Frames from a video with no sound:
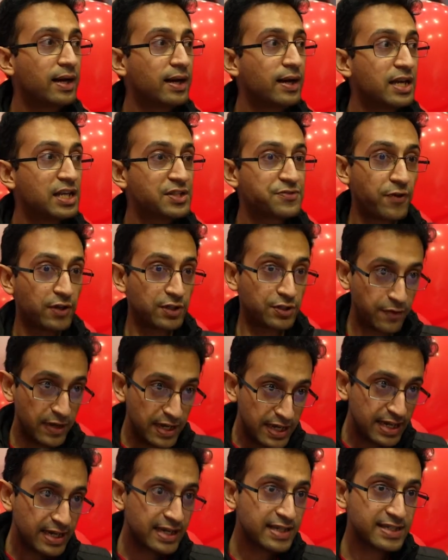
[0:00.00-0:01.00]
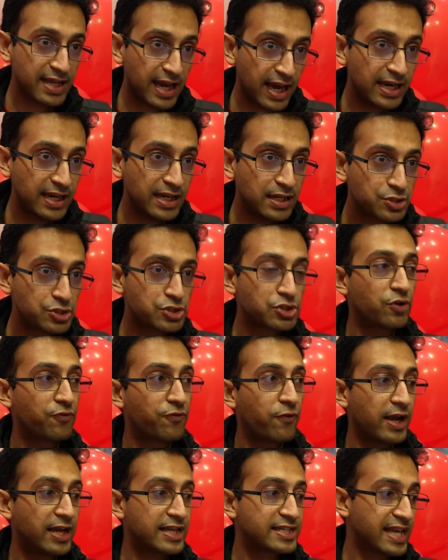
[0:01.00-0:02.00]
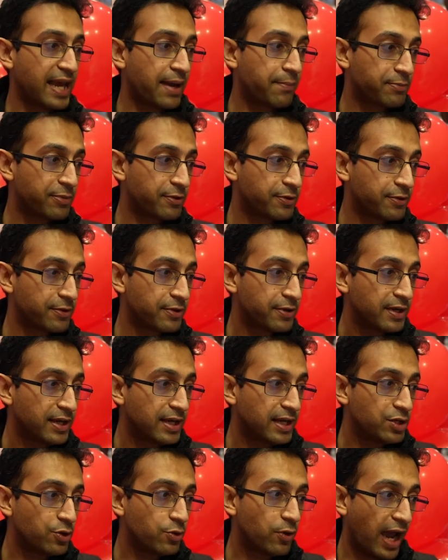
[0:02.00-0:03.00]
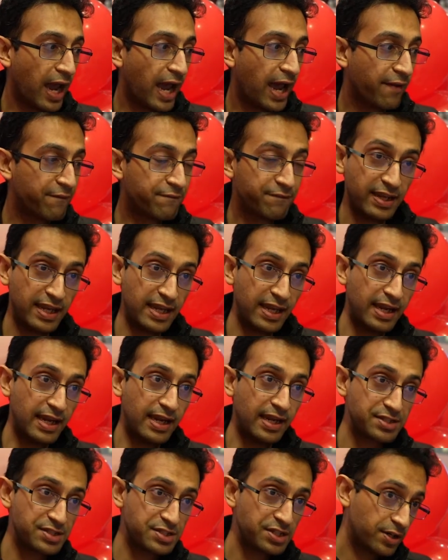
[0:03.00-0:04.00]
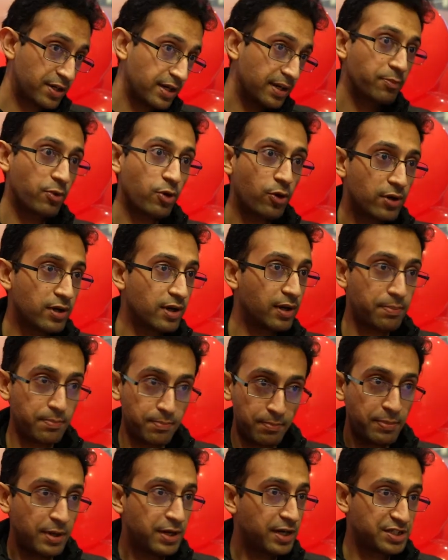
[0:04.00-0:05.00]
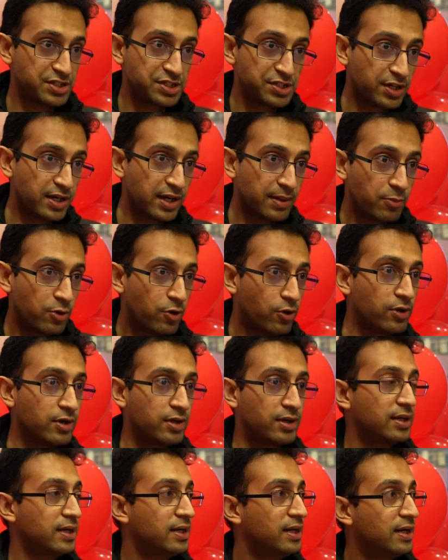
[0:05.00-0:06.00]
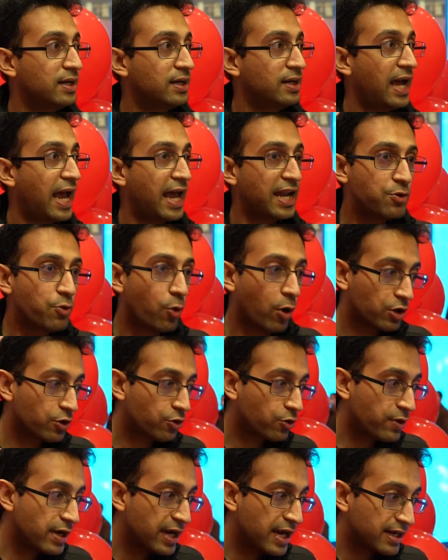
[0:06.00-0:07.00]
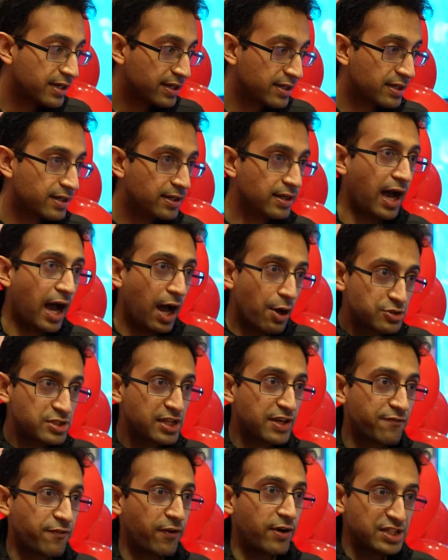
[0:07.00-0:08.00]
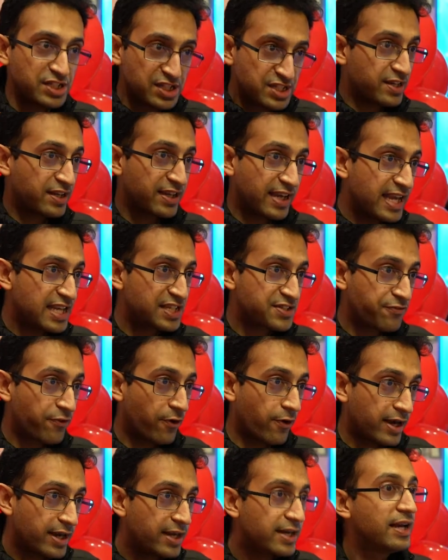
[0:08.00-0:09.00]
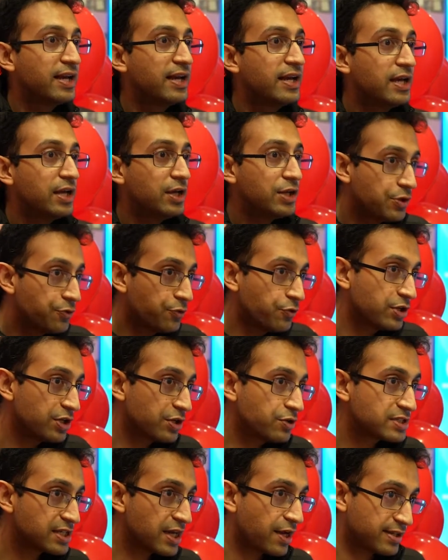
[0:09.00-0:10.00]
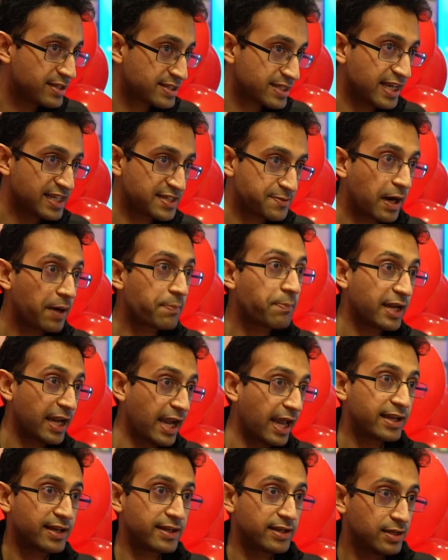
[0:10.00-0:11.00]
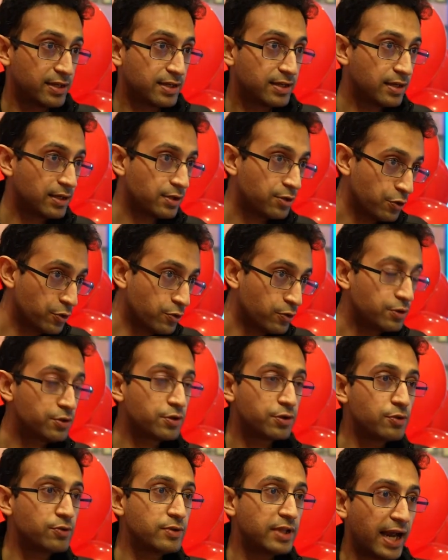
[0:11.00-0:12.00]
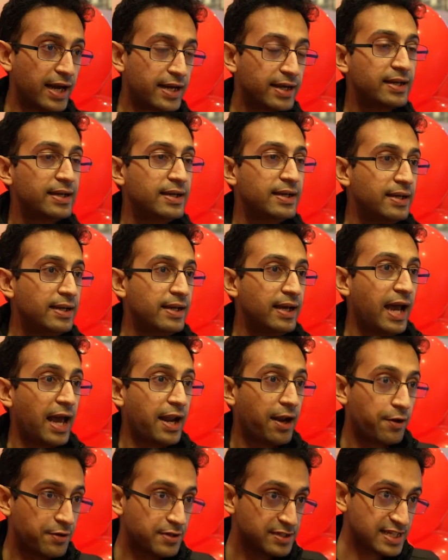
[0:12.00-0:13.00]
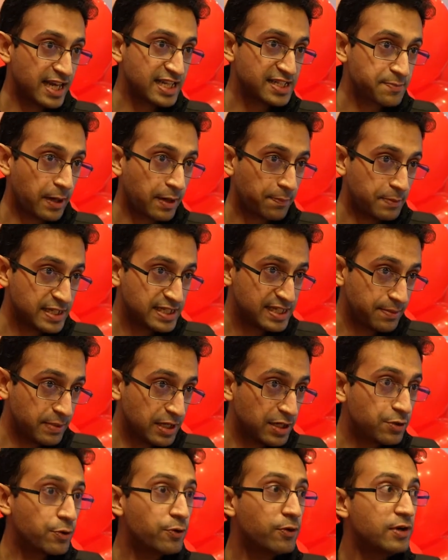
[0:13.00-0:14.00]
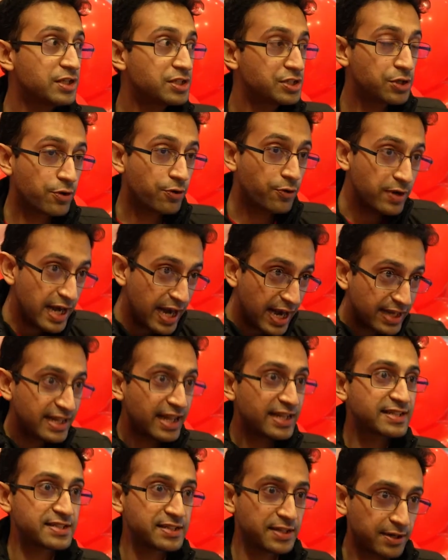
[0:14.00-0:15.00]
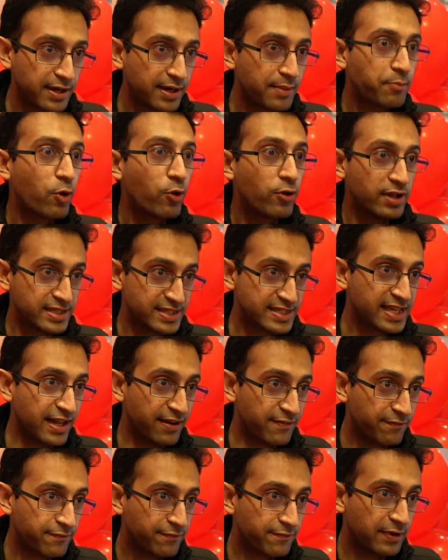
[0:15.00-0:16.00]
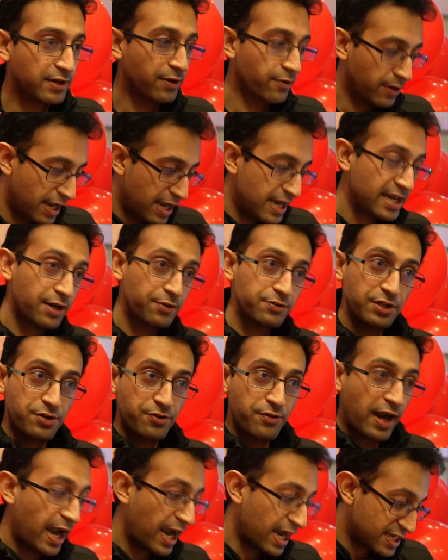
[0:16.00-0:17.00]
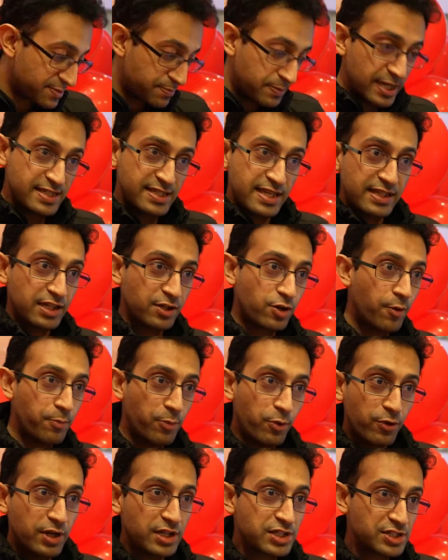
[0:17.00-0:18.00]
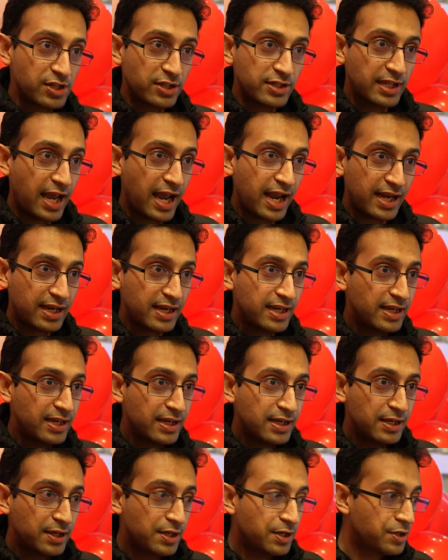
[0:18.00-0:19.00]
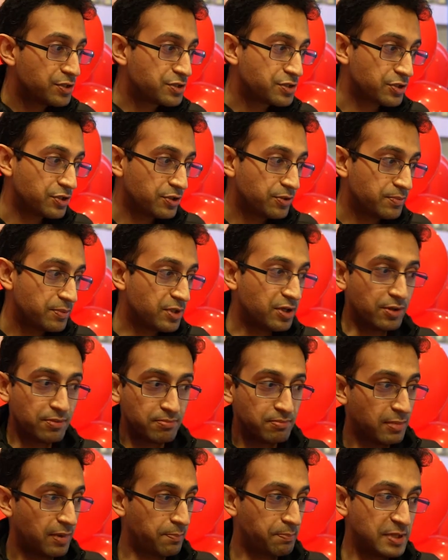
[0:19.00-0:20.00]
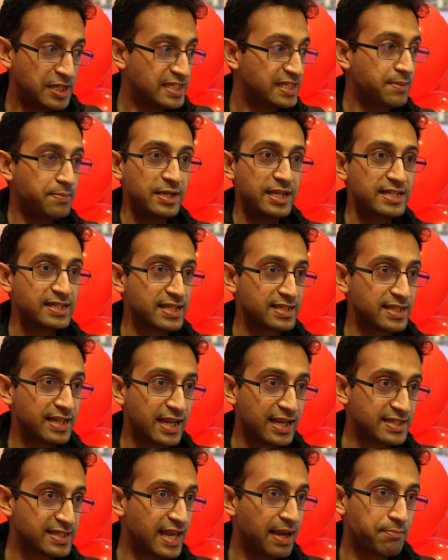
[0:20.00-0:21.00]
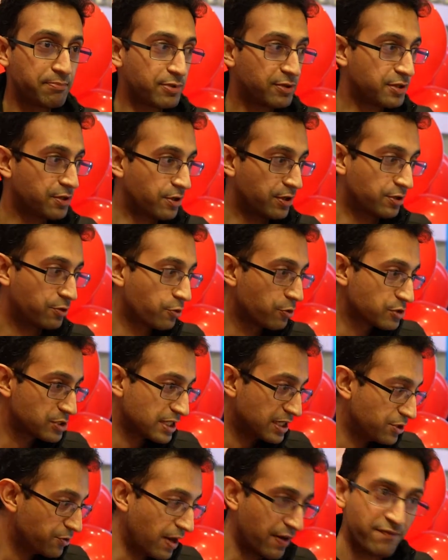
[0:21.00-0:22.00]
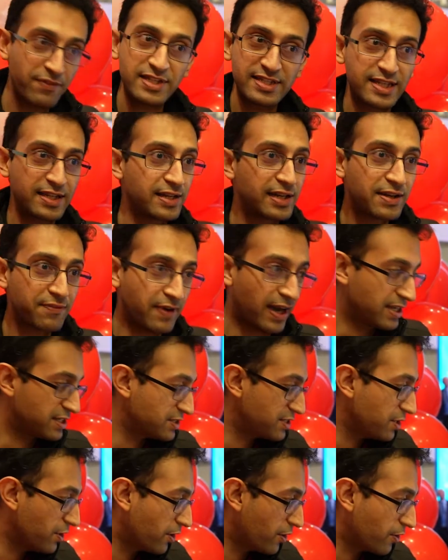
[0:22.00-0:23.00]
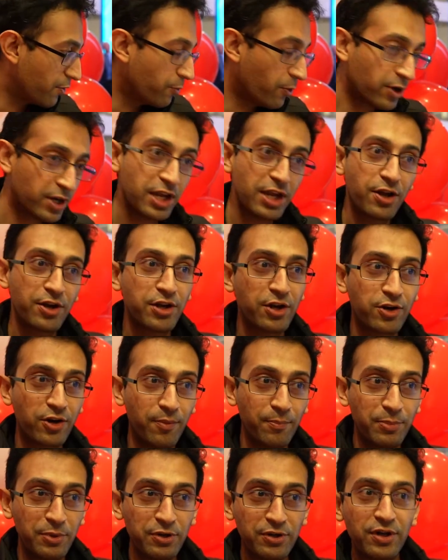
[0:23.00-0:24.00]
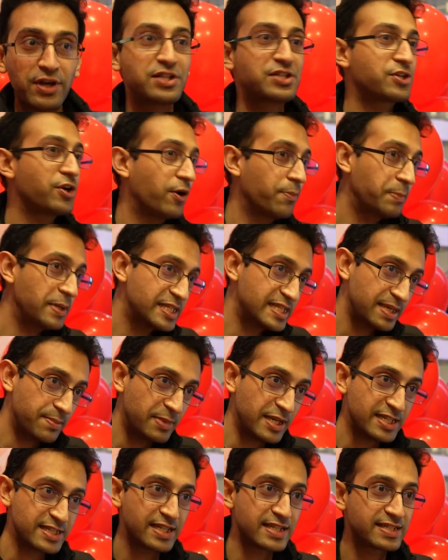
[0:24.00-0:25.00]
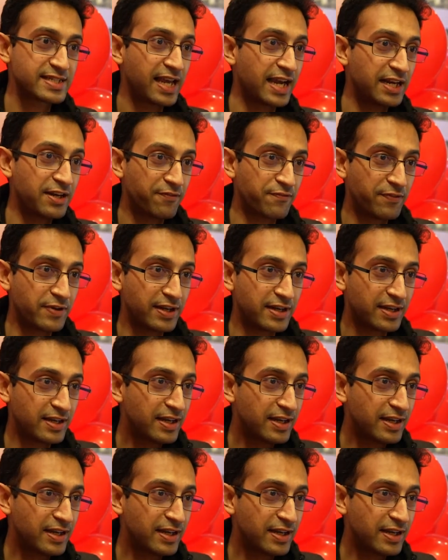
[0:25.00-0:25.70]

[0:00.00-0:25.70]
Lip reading: is for 3D design. So for example, you have a circuit board, a printed circuit board, and you want to create a housing for it, just a case for it. You would use our DesignSpark Mechanical tool to do that. And our DesignSpark PCB tool is to create that circuit board itself, laying out the tracks, placing the components on that. So, PCBs as an example, it goes into every single device. You're working on your computer, it's got PCBs inside of it.